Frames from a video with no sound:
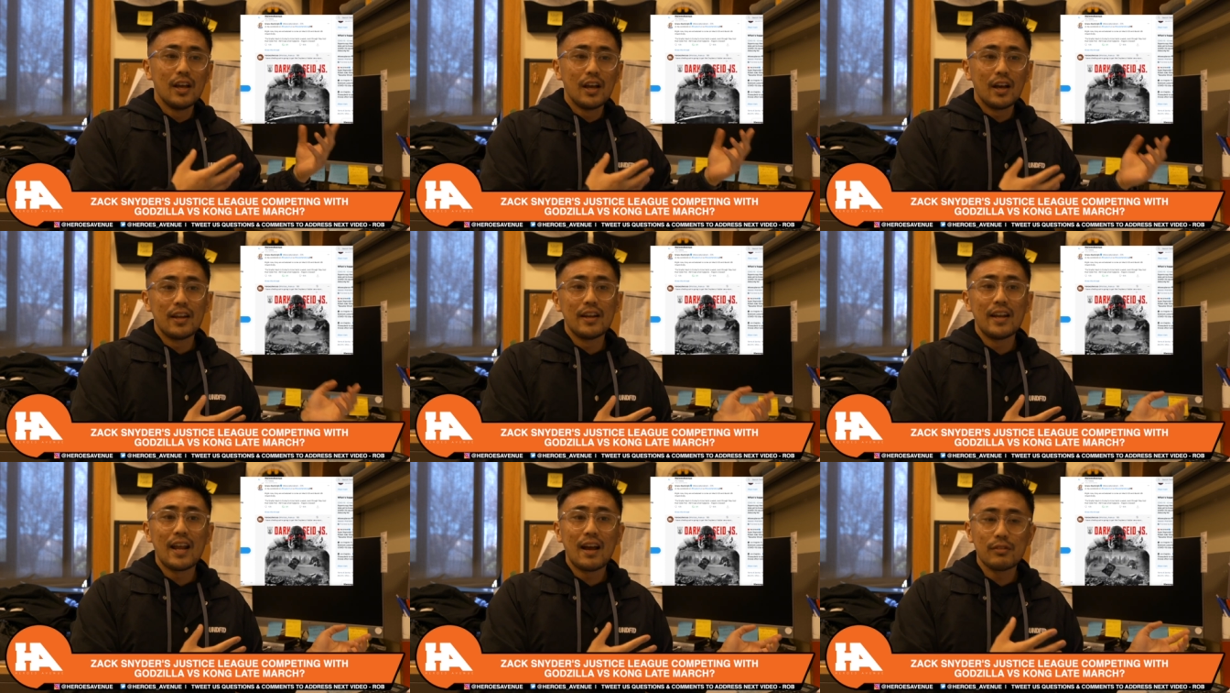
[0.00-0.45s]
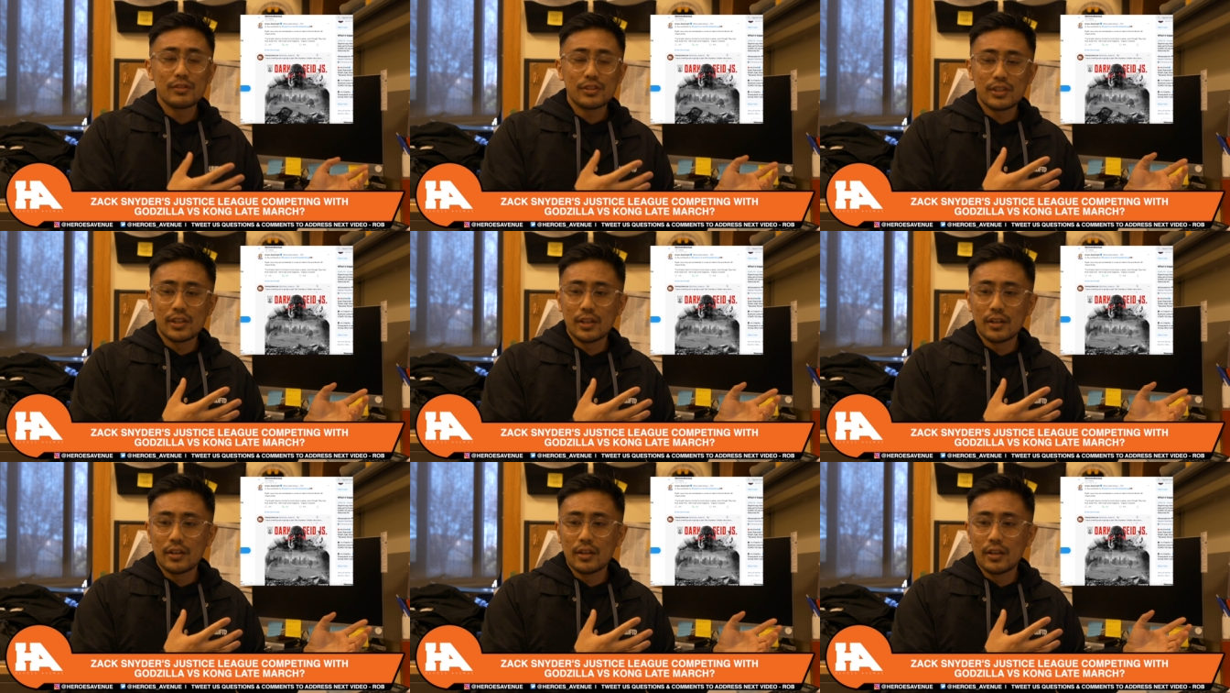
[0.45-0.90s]

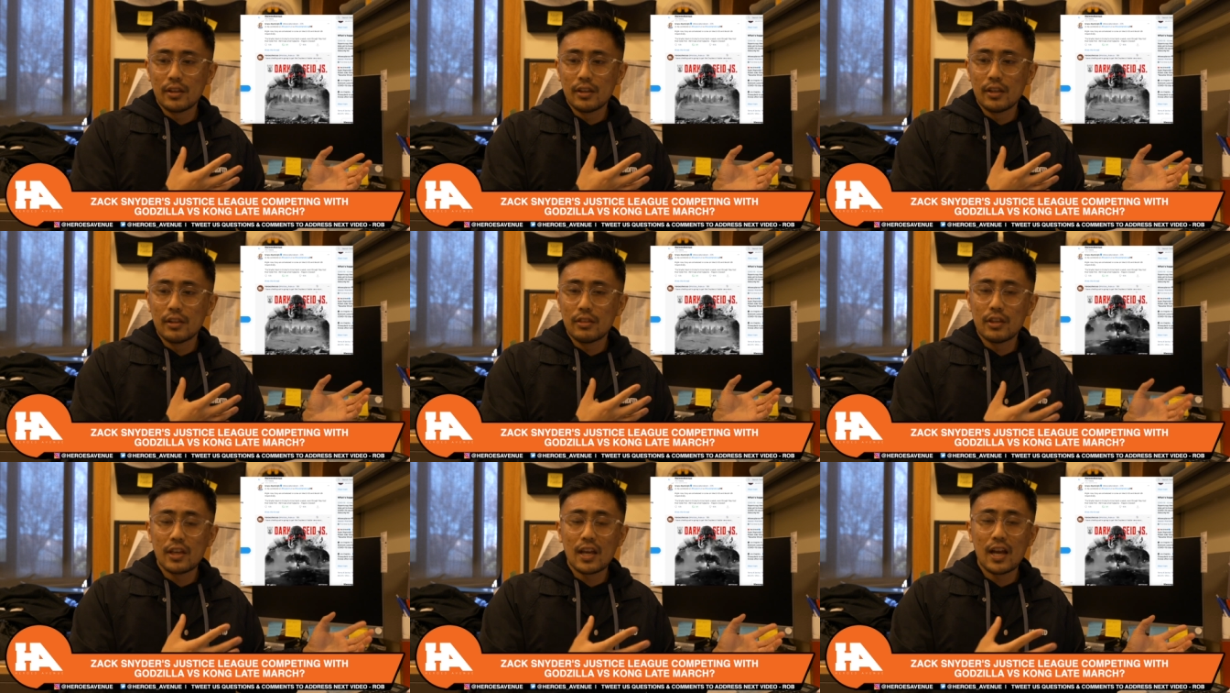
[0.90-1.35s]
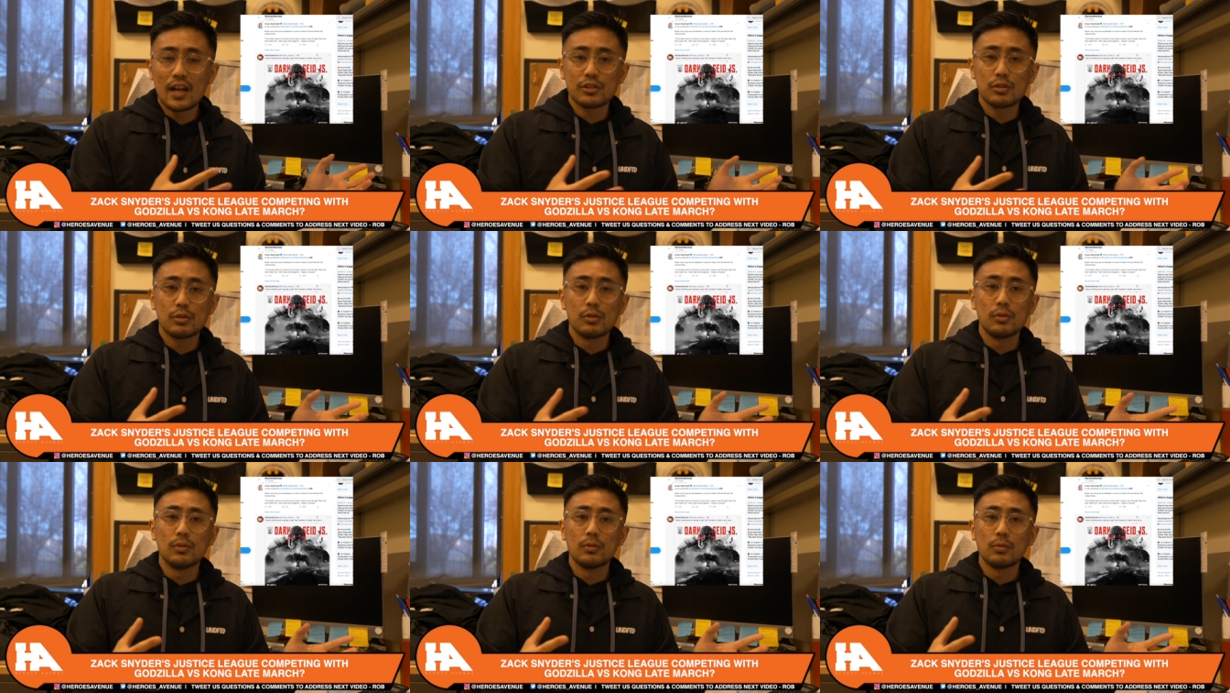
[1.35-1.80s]
announcing the
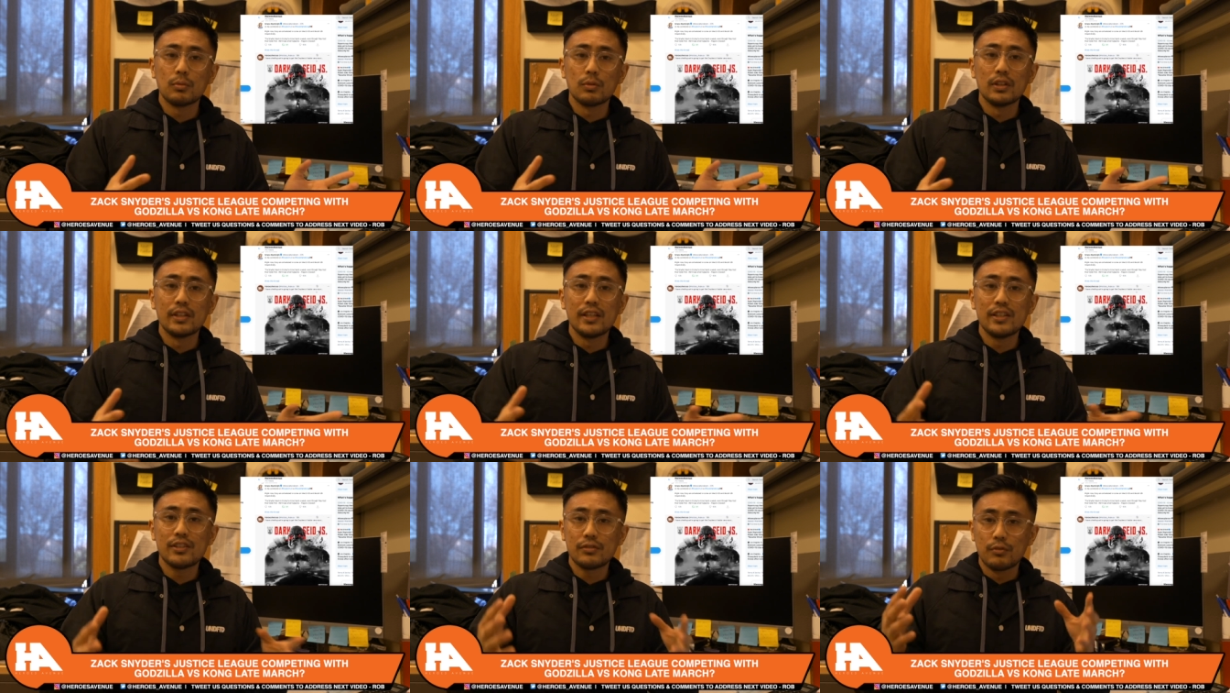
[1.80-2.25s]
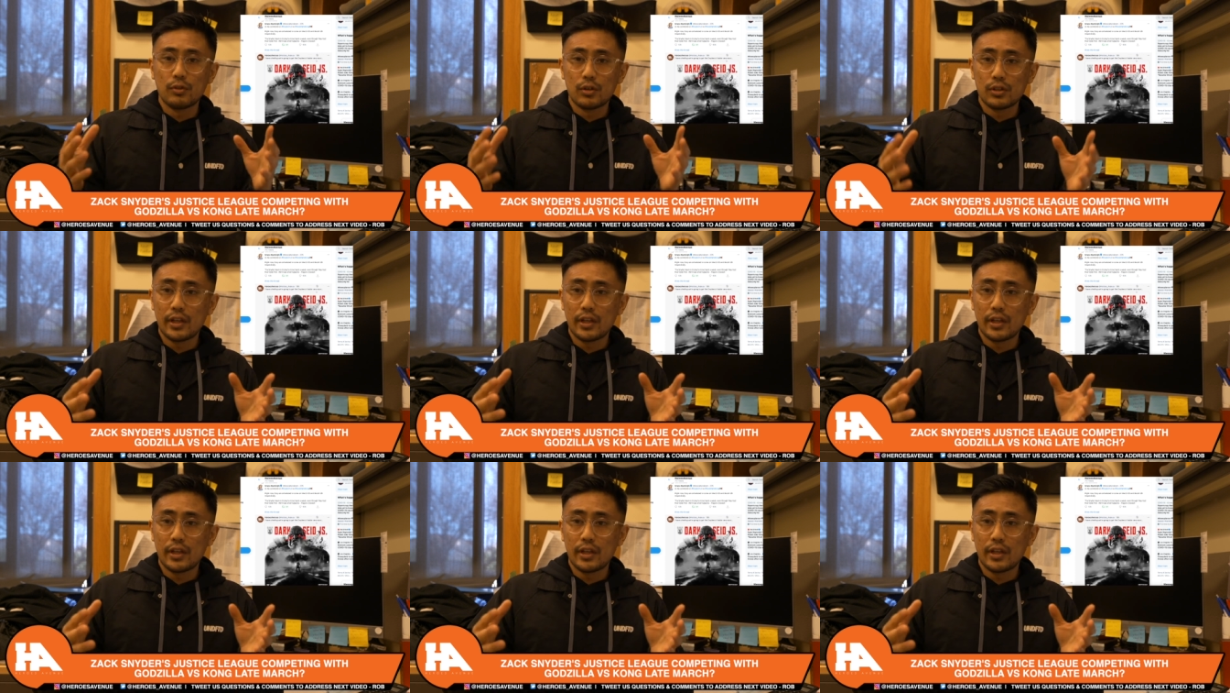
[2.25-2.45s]
theatrical release